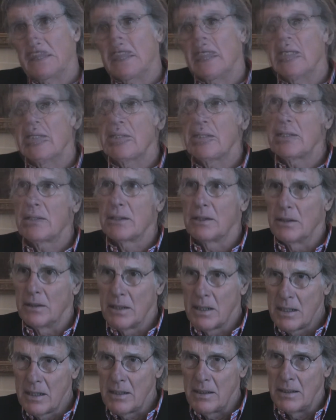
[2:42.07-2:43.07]
I think there
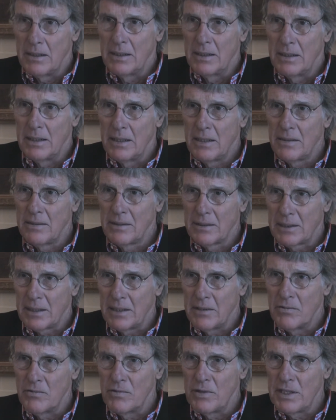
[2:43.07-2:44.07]
are
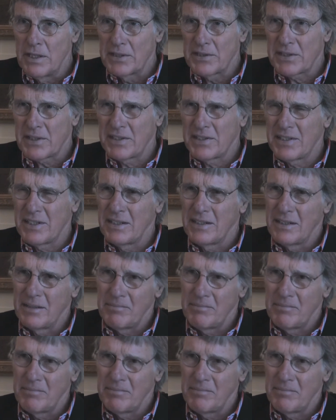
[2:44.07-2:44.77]
inherently risks.